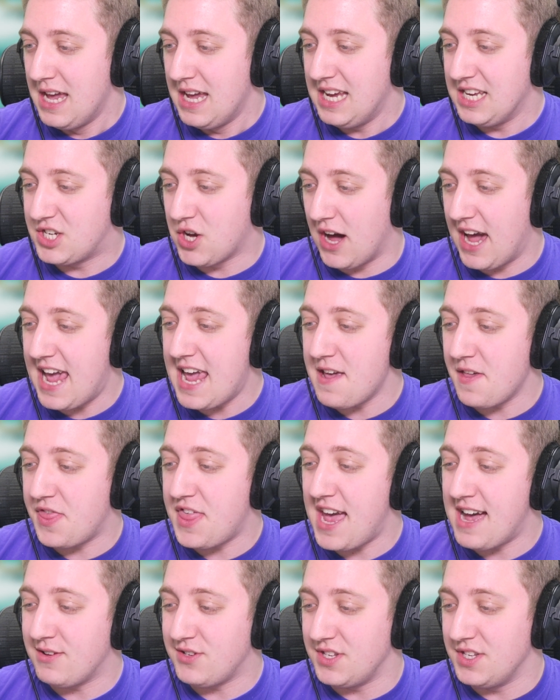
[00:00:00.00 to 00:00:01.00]
He's got
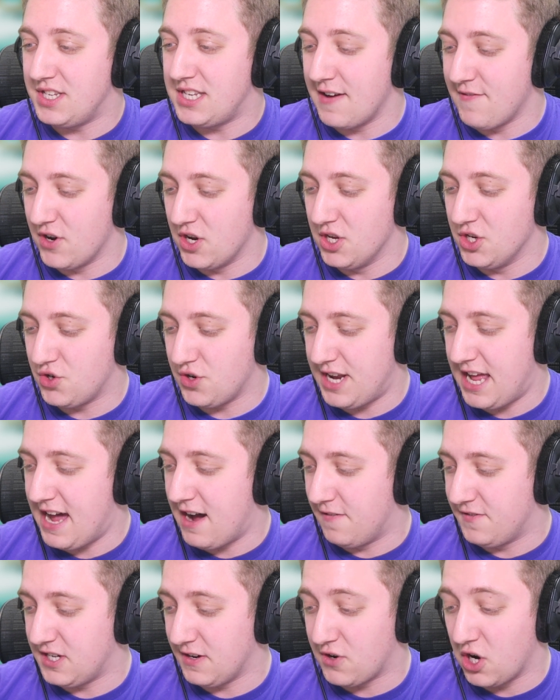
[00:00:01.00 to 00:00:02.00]
8,700
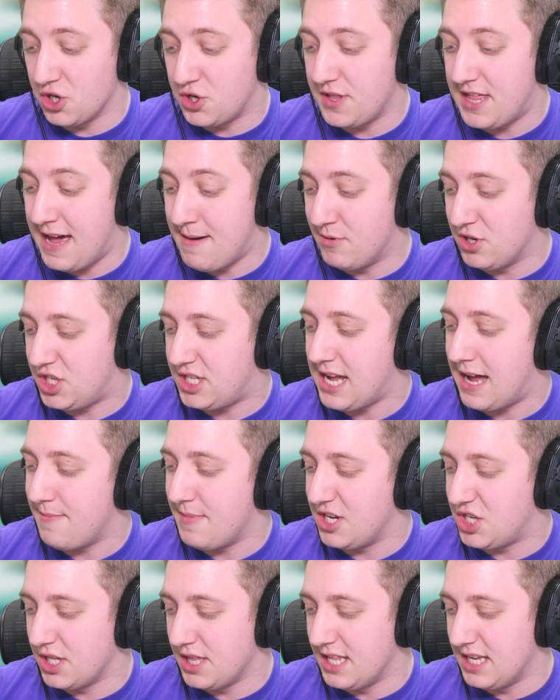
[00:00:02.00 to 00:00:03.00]
health, so I've got to do that much
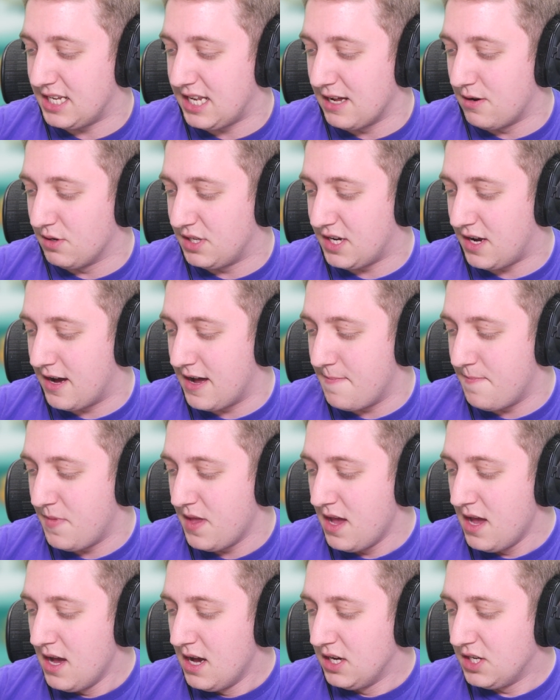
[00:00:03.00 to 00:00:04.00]
damage in this little time.
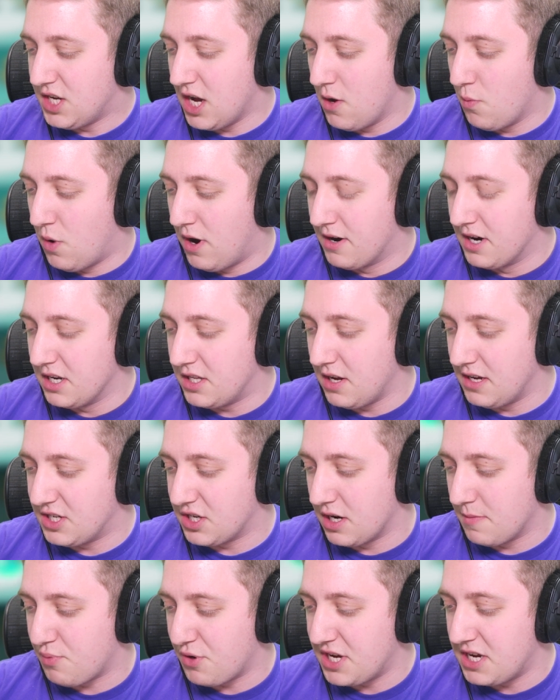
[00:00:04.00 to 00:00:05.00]
So what I'm going to do is
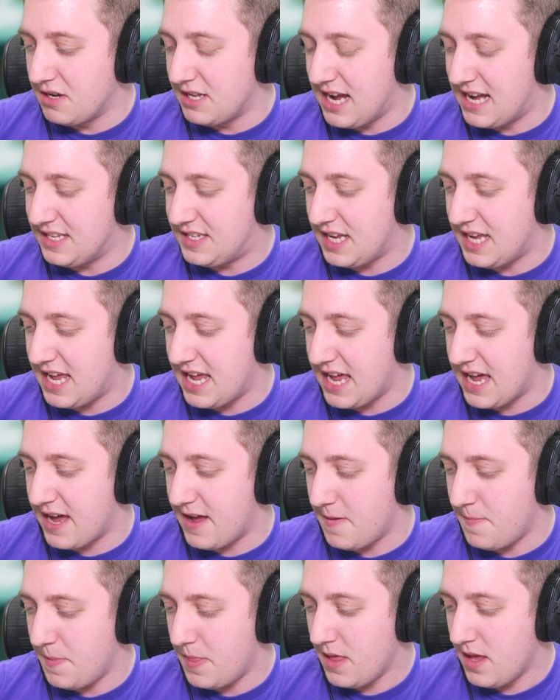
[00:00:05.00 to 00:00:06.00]
I'm going to bring you down to
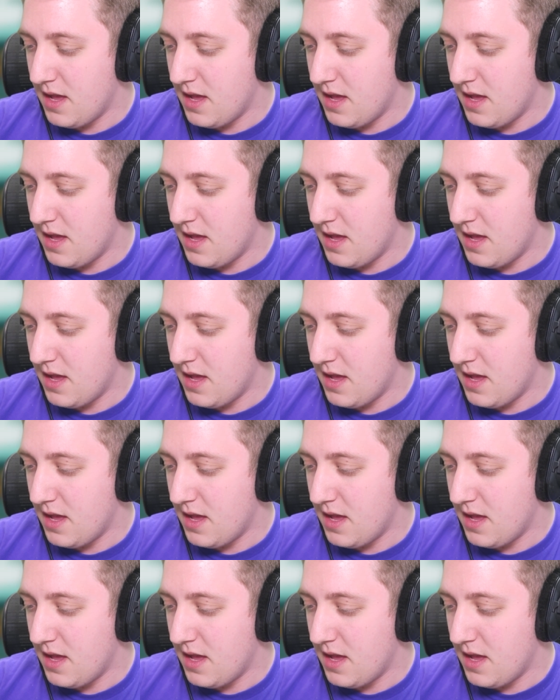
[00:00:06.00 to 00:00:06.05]
here,